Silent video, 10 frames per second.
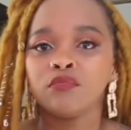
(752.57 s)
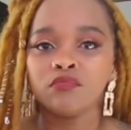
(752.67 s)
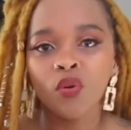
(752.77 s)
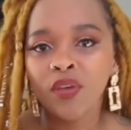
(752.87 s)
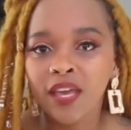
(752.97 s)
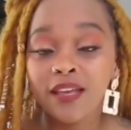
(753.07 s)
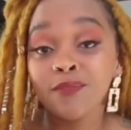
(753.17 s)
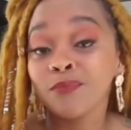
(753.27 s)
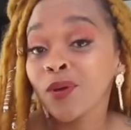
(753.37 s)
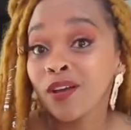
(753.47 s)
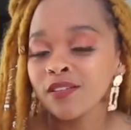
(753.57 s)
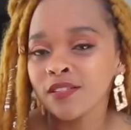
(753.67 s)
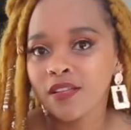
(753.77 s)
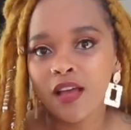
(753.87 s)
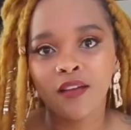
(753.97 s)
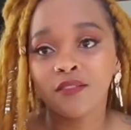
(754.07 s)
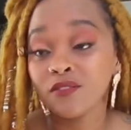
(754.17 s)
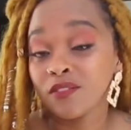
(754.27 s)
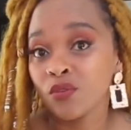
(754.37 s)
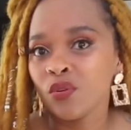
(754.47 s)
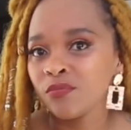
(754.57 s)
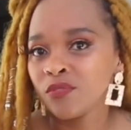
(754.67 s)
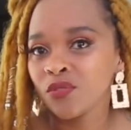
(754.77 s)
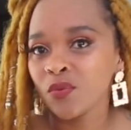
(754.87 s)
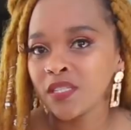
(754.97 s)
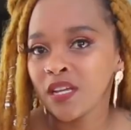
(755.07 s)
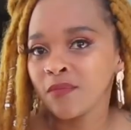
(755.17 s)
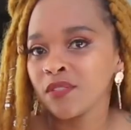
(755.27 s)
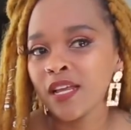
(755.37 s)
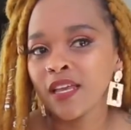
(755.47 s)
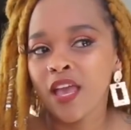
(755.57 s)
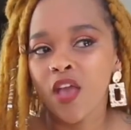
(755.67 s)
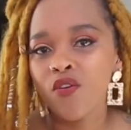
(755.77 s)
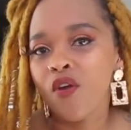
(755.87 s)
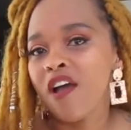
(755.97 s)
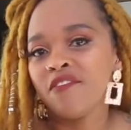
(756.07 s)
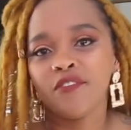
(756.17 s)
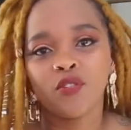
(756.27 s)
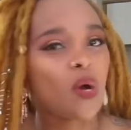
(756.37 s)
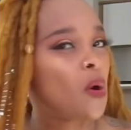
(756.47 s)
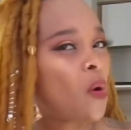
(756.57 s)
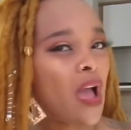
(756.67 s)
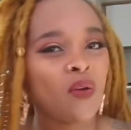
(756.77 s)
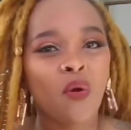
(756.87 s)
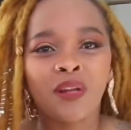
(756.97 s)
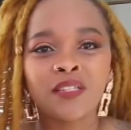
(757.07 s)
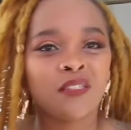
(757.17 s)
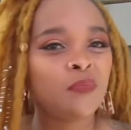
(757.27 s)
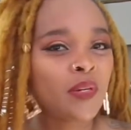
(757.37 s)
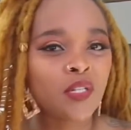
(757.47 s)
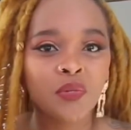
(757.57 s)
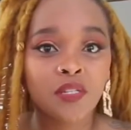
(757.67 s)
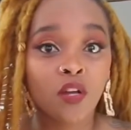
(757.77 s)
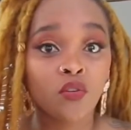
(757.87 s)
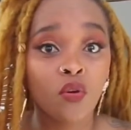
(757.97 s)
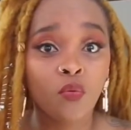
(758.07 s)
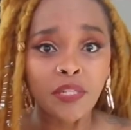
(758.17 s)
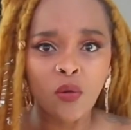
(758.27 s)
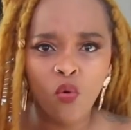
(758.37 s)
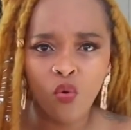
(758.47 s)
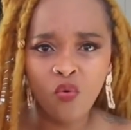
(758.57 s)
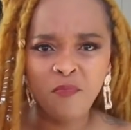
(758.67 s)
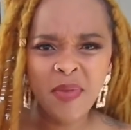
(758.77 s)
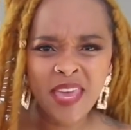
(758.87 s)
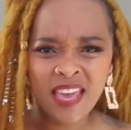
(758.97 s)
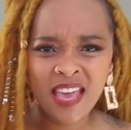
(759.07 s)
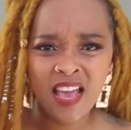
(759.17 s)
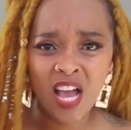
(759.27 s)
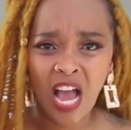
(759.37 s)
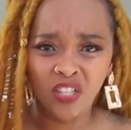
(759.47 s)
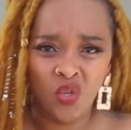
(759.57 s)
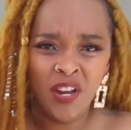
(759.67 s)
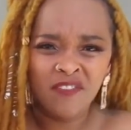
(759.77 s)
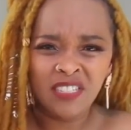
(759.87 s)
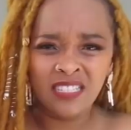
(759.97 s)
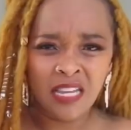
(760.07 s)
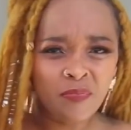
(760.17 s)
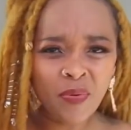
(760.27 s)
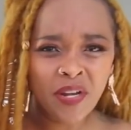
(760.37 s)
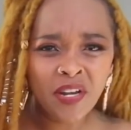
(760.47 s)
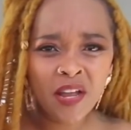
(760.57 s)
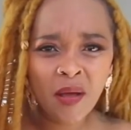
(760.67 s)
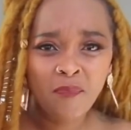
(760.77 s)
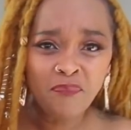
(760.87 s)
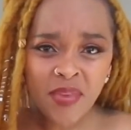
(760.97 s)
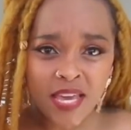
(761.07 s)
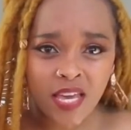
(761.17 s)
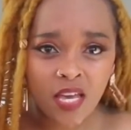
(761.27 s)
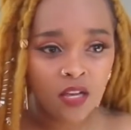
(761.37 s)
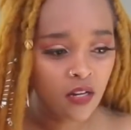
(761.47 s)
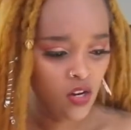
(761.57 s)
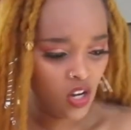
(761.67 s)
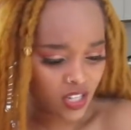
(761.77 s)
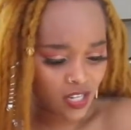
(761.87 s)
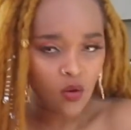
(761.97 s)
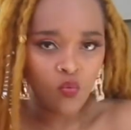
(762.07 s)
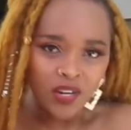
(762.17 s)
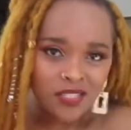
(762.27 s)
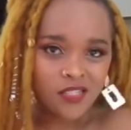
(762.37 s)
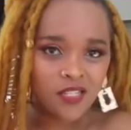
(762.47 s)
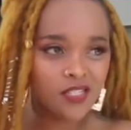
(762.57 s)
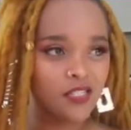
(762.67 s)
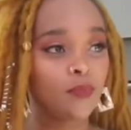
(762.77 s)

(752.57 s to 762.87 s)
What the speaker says: okay, because I told him this one time. It's like, yeah, I fit. Oh, I go a deep print. What's going on? What? Who? Me? Don't have a deep print? Me? Look, what is this?